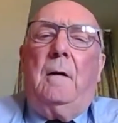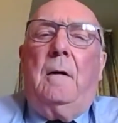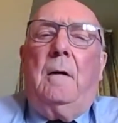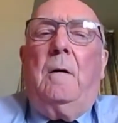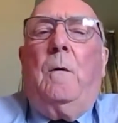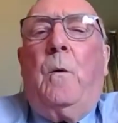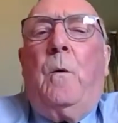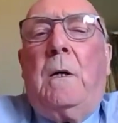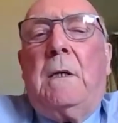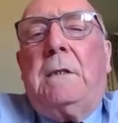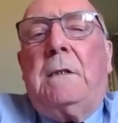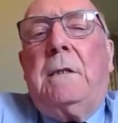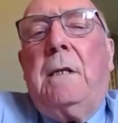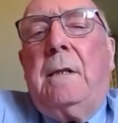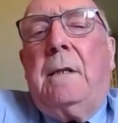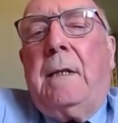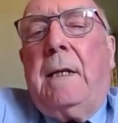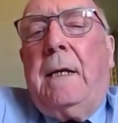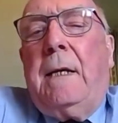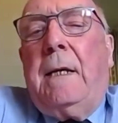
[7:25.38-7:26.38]
What
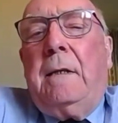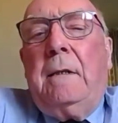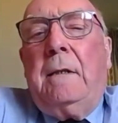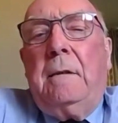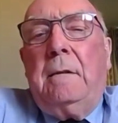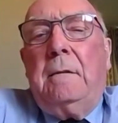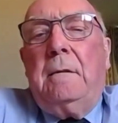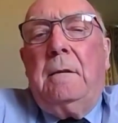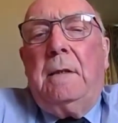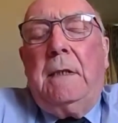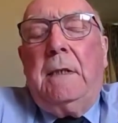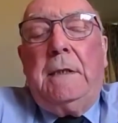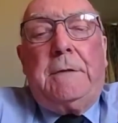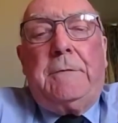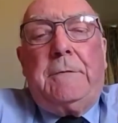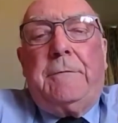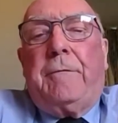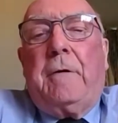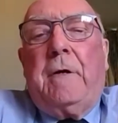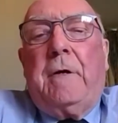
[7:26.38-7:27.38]
then
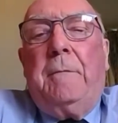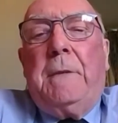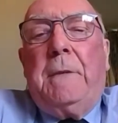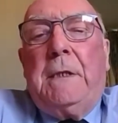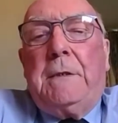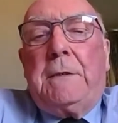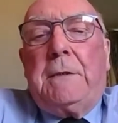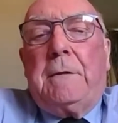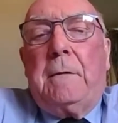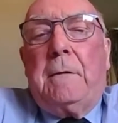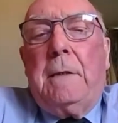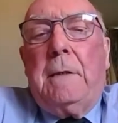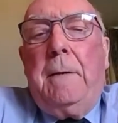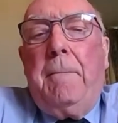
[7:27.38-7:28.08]
is Freemasonry?